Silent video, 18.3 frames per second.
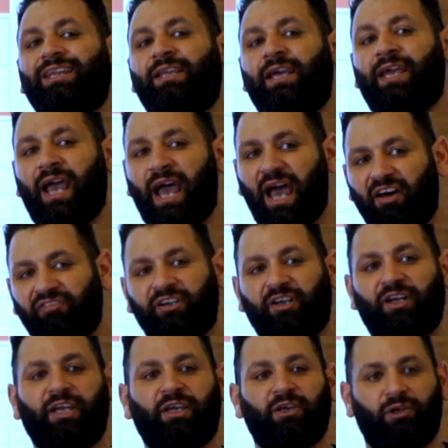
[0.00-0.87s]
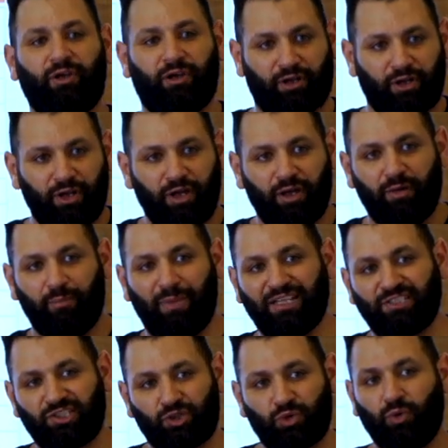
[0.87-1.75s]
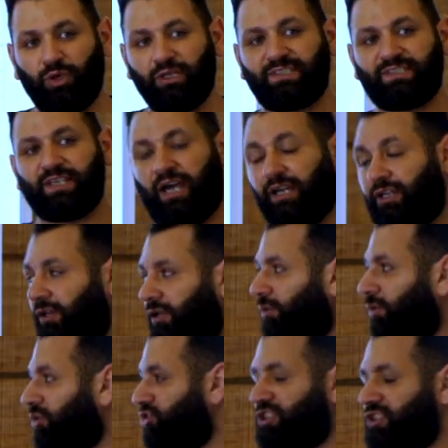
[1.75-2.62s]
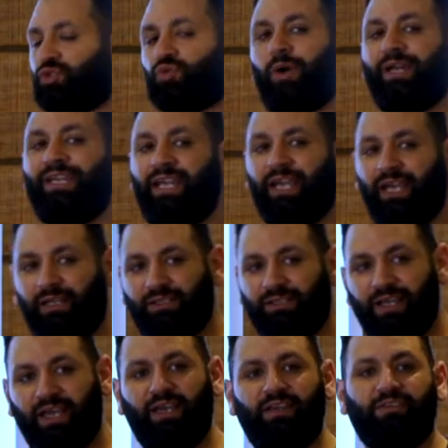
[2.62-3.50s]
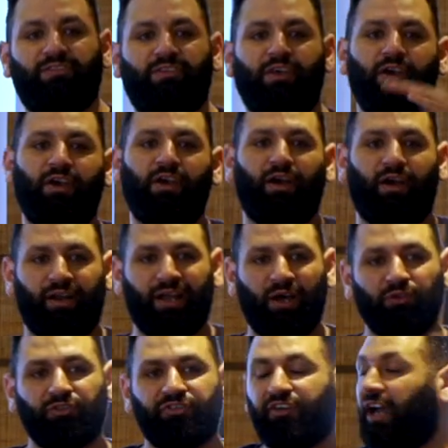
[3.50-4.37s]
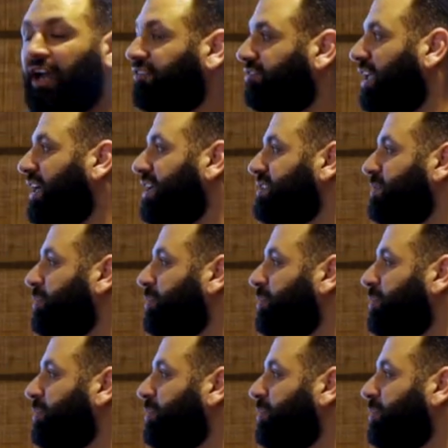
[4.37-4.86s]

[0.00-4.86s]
they have a regular menstrual cycle, which is 28 days, around 5 days